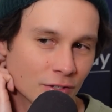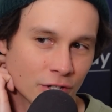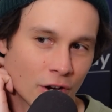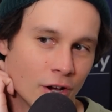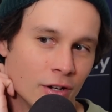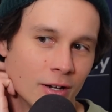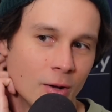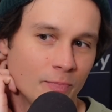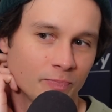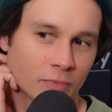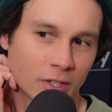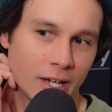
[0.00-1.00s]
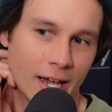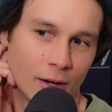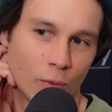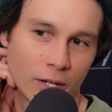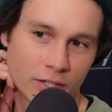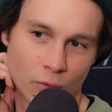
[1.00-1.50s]
So yeah,
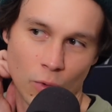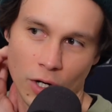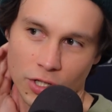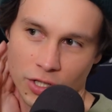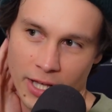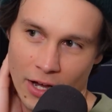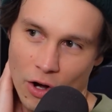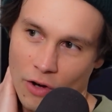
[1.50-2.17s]
one to watch there.